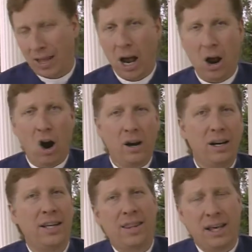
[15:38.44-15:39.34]
I
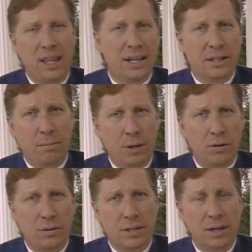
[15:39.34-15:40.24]
hardly think that's
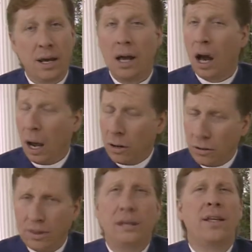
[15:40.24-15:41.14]
abuse. I
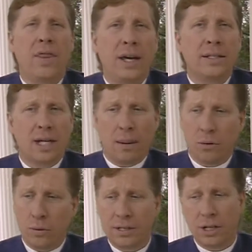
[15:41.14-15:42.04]
do think things come
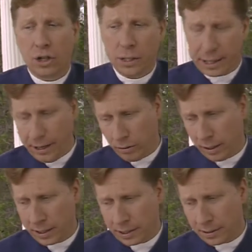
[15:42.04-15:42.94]
to us such as
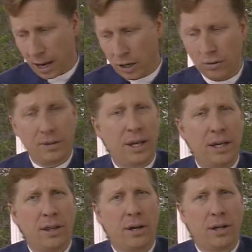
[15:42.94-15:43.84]
illness. I do
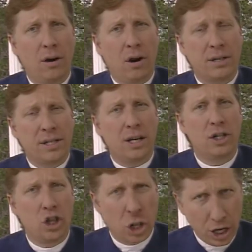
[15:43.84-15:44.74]
think that there are
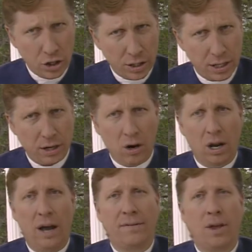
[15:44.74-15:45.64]
sudden changes in our
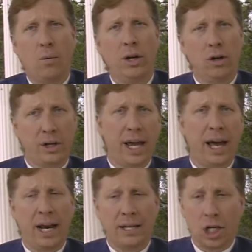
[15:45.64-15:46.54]
life that we look
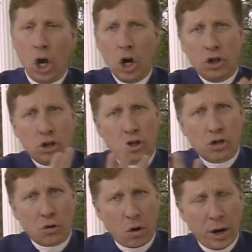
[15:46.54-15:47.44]
at as
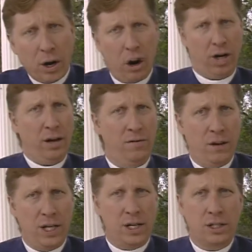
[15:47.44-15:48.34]
destroying our
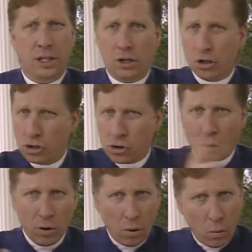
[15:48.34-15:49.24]
convenience and
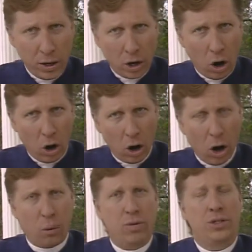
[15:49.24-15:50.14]
destroying what we call
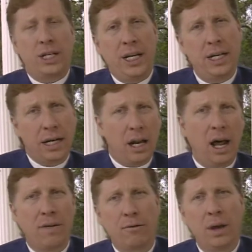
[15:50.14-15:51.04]
our routine in
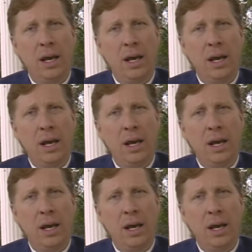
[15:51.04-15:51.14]
life